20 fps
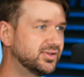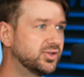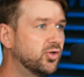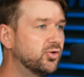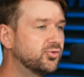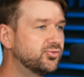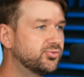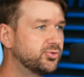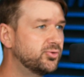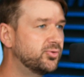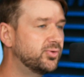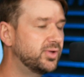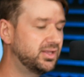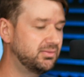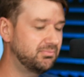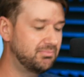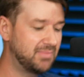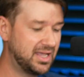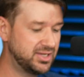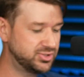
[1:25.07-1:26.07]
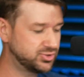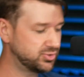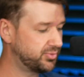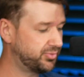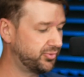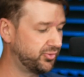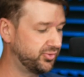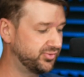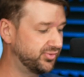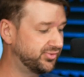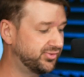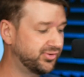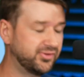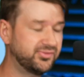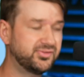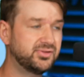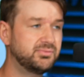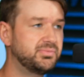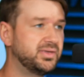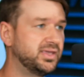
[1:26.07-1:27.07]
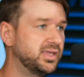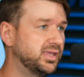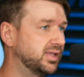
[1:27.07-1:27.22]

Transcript: It goes through in major thirds. It starts in B